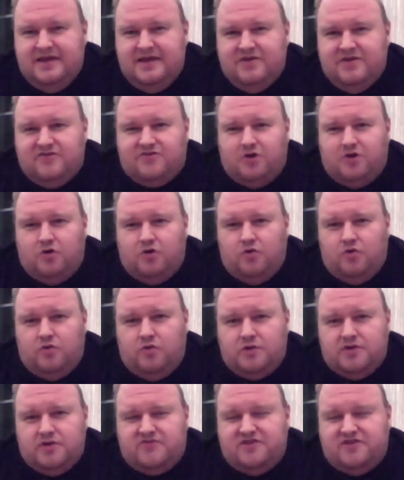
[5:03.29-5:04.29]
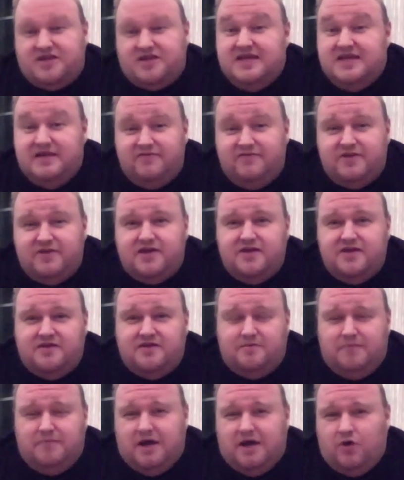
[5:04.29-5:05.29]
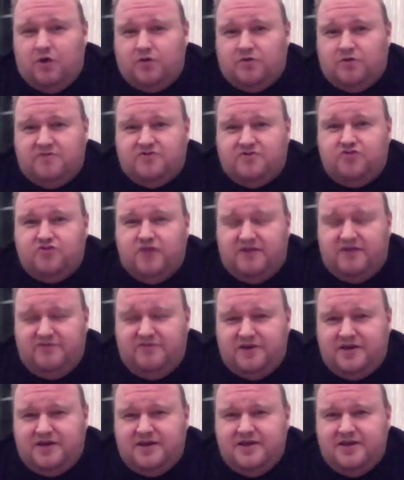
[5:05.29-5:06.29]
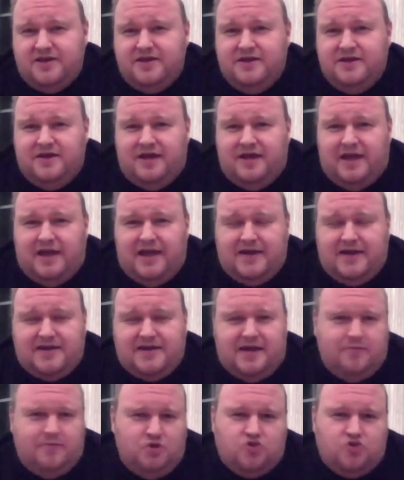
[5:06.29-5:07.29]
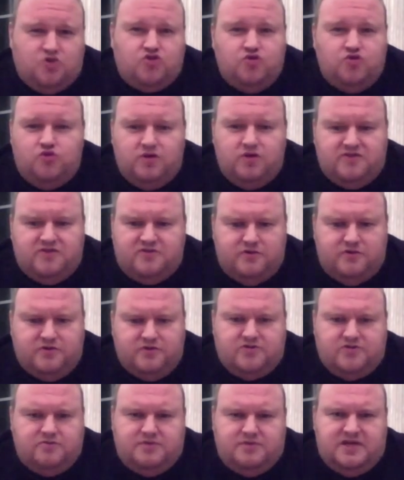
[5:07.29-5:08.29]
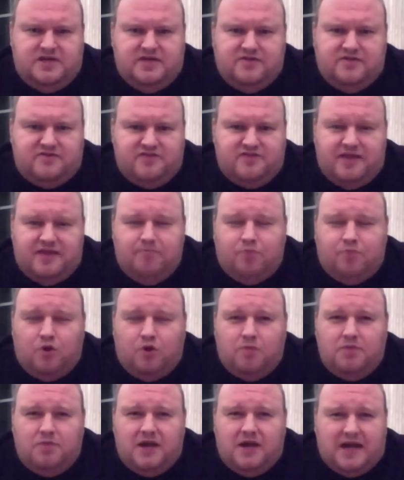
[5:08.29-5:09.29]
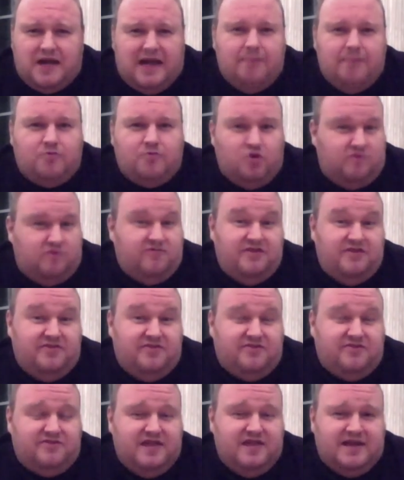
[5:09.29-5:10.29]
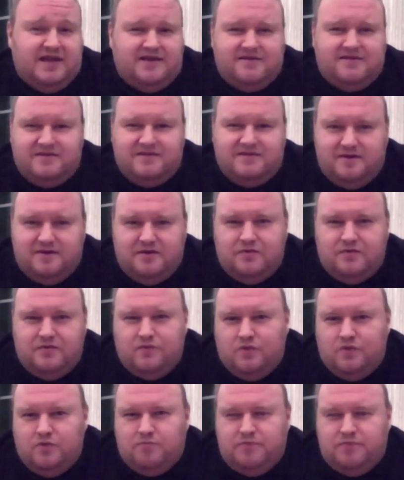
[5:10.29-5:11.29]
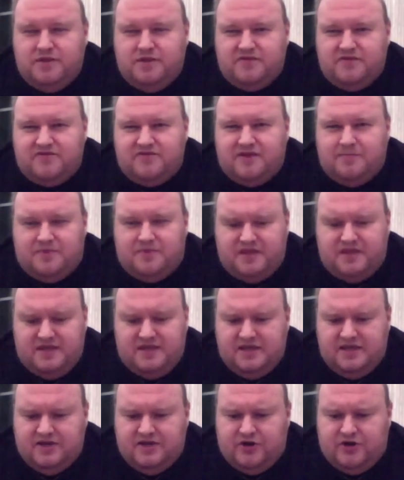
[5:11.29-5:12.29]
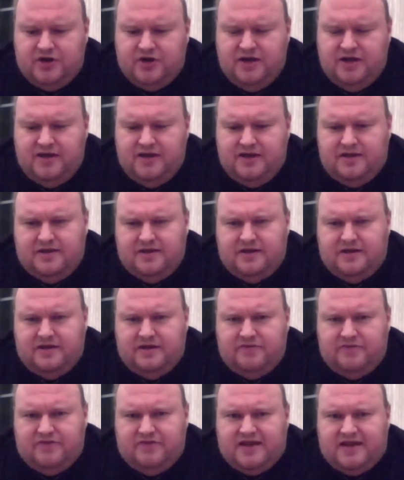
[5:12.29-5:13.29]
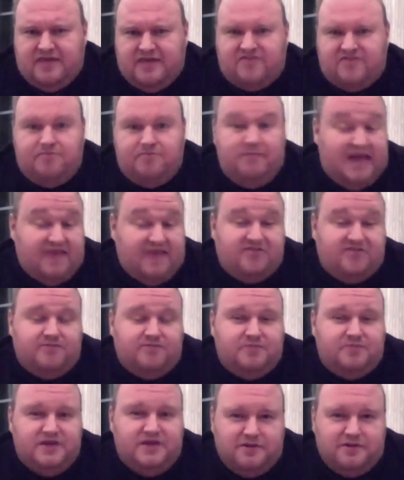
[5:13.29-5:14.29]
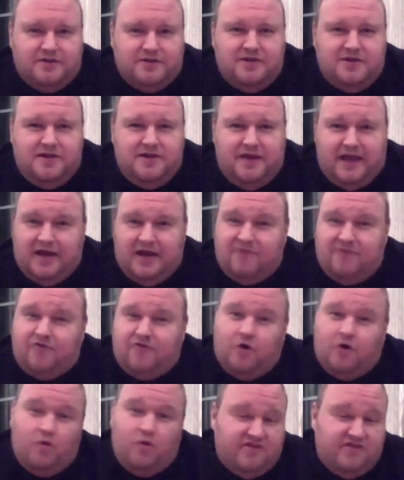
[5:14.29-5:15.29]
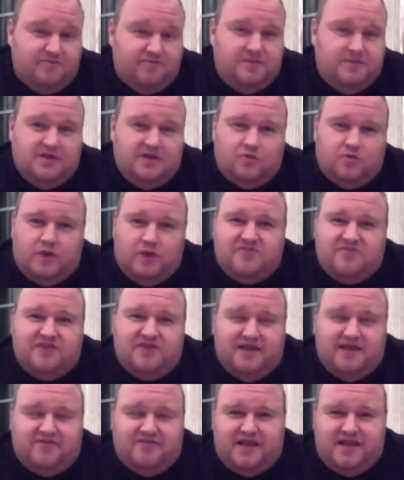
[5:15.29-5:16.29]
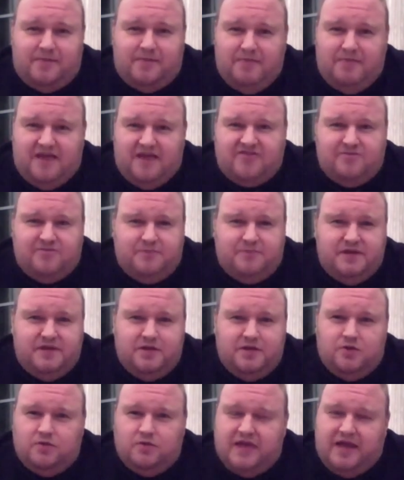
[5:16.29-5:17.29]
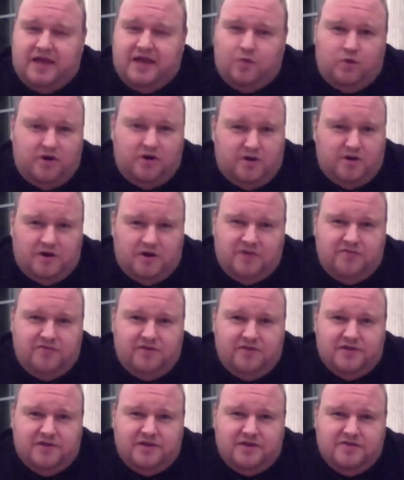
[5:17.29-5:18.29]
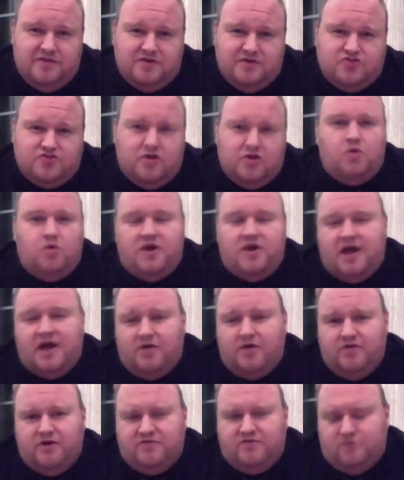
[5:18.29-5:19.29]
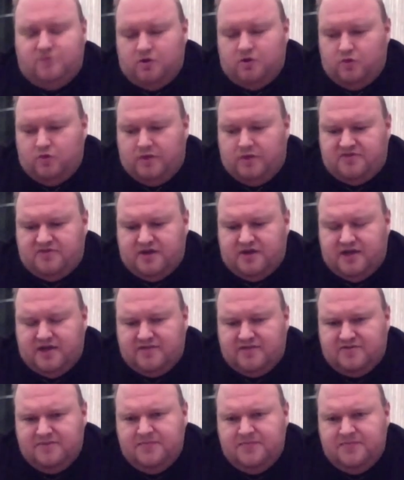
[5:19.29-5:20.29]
So a significant amount of traffic. And MU2 is going to be in the same ballpark. I'm convinced that we will build something here that has mass appeal. And I've always built websites that had mass appeal and were in the top 100 of all websites.